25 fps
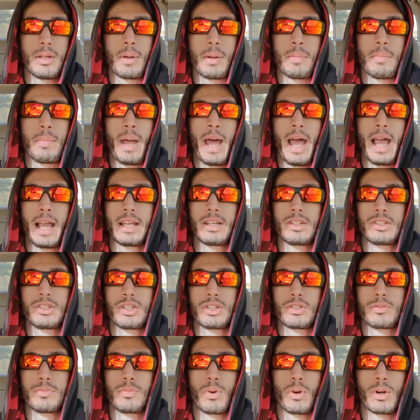and my back is
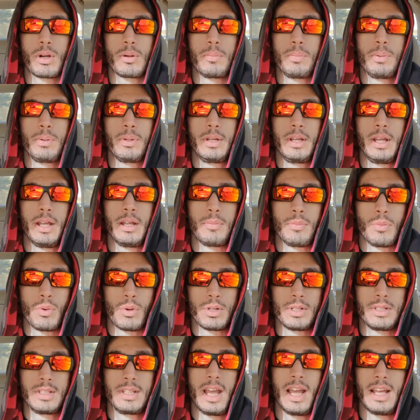just more complete and
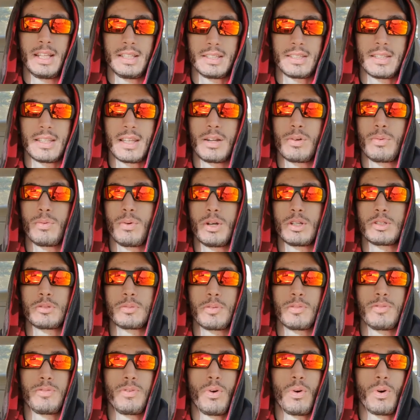more dense than it
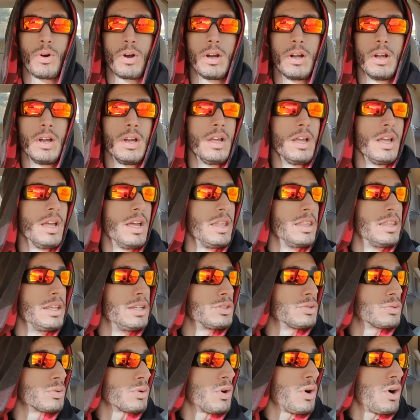was before.
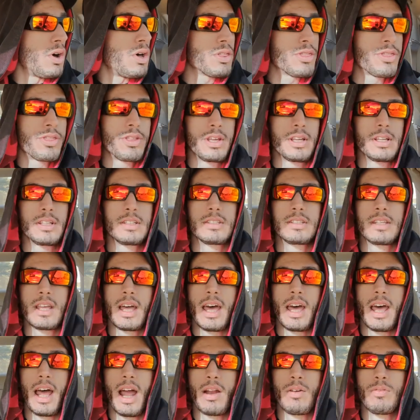These were all things
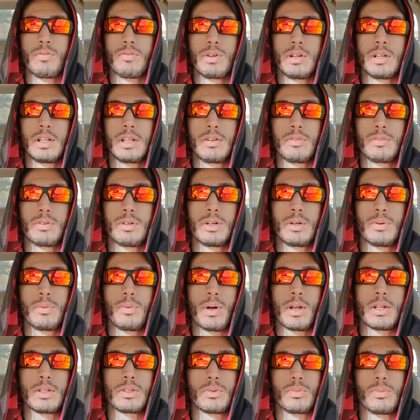that I really, really
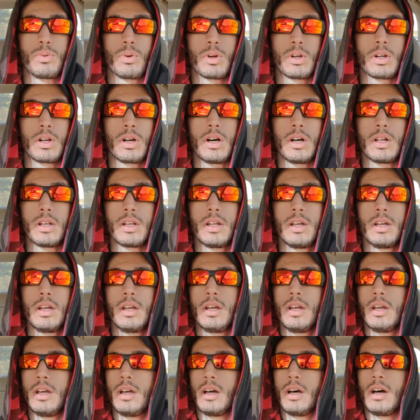wanted to work on
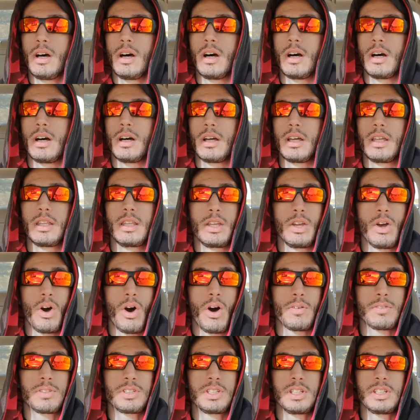in the
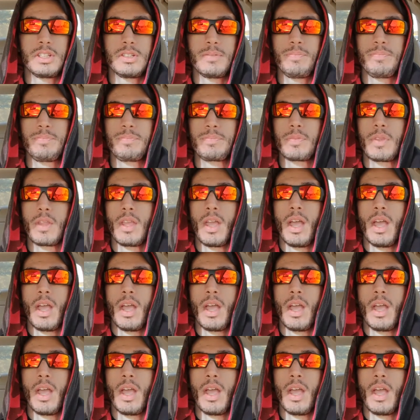off season.